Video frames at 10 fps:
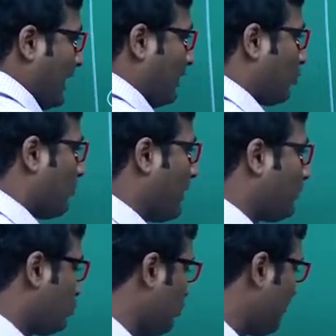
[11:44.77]

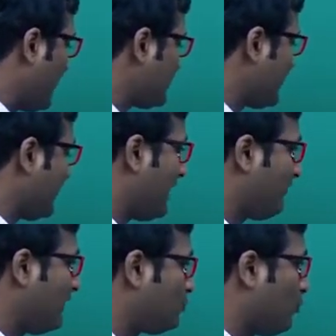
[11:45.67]
chromium 2 plus and
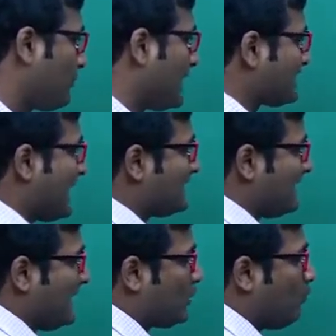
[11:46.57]
Fe2 plus has
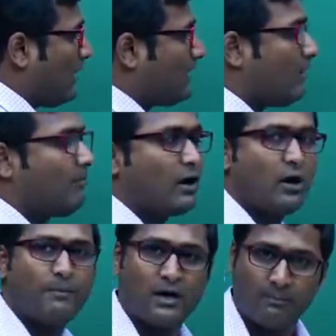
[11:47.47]
equal number
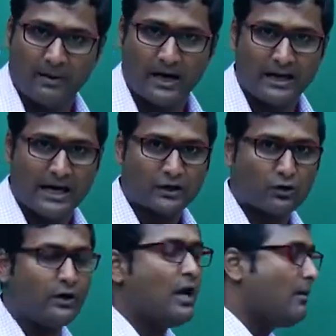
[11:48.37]
of unpaired
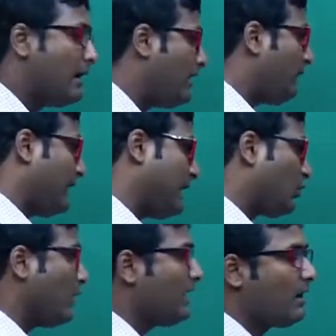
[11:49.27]
electron. If
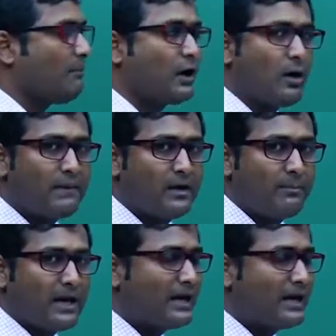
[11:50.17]
equal number of unpaired